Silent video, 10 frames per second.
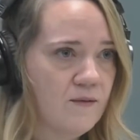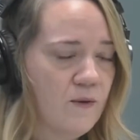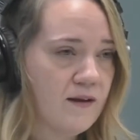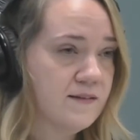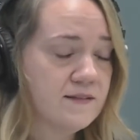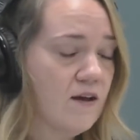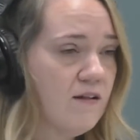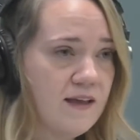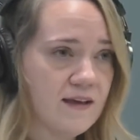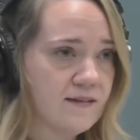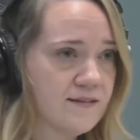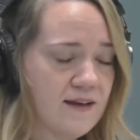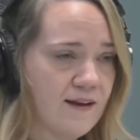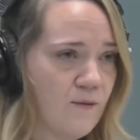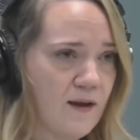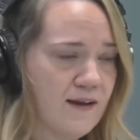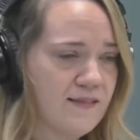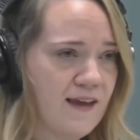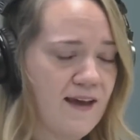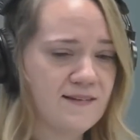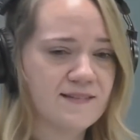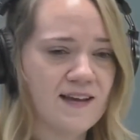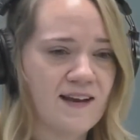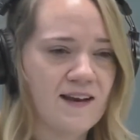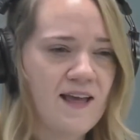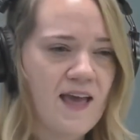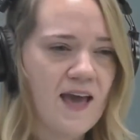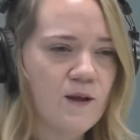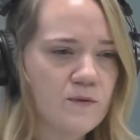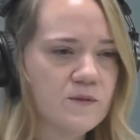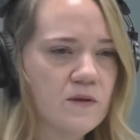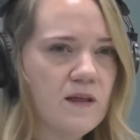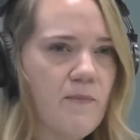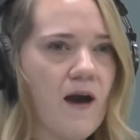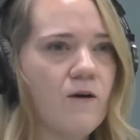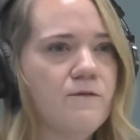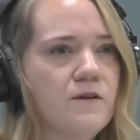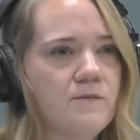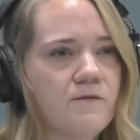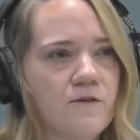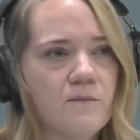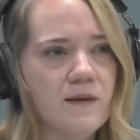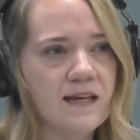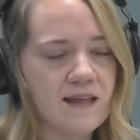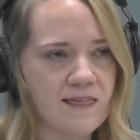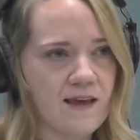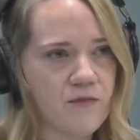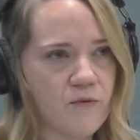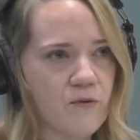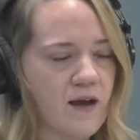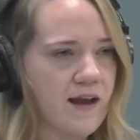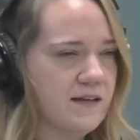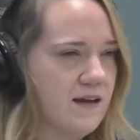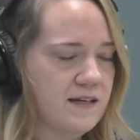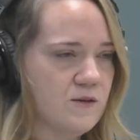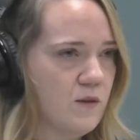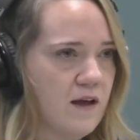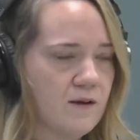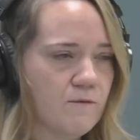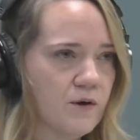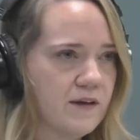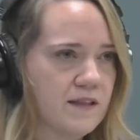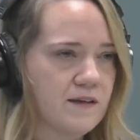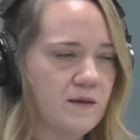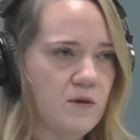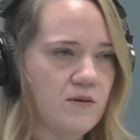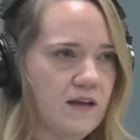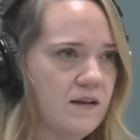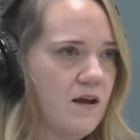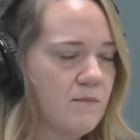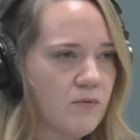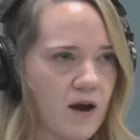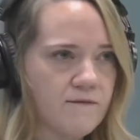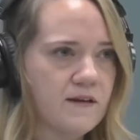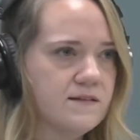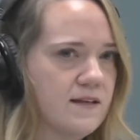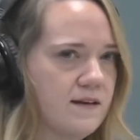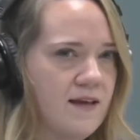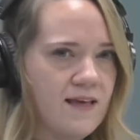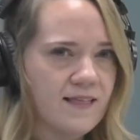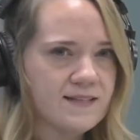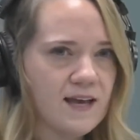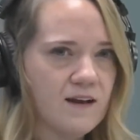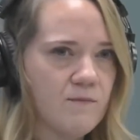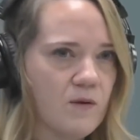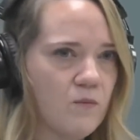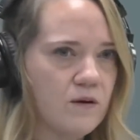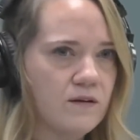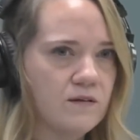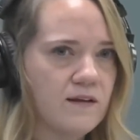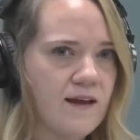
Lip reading: Well, because it's all his anyway at the end. And it was really powerful for me to think through that. I do a lot of work in the community and nonprofits, and that's kind of my world.